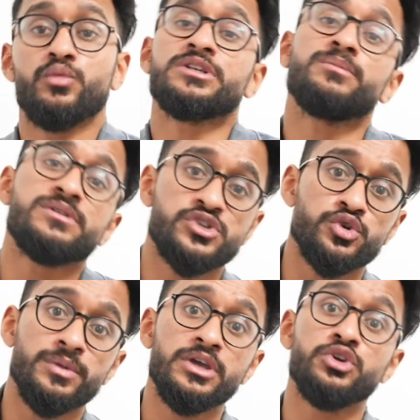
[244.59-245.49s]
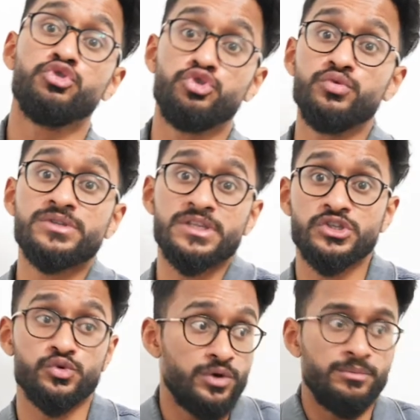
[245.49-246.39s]
which I'm assuming you do,
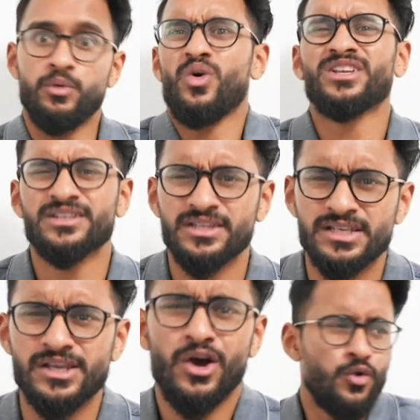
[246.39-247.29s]
since you wouldn't be watching this,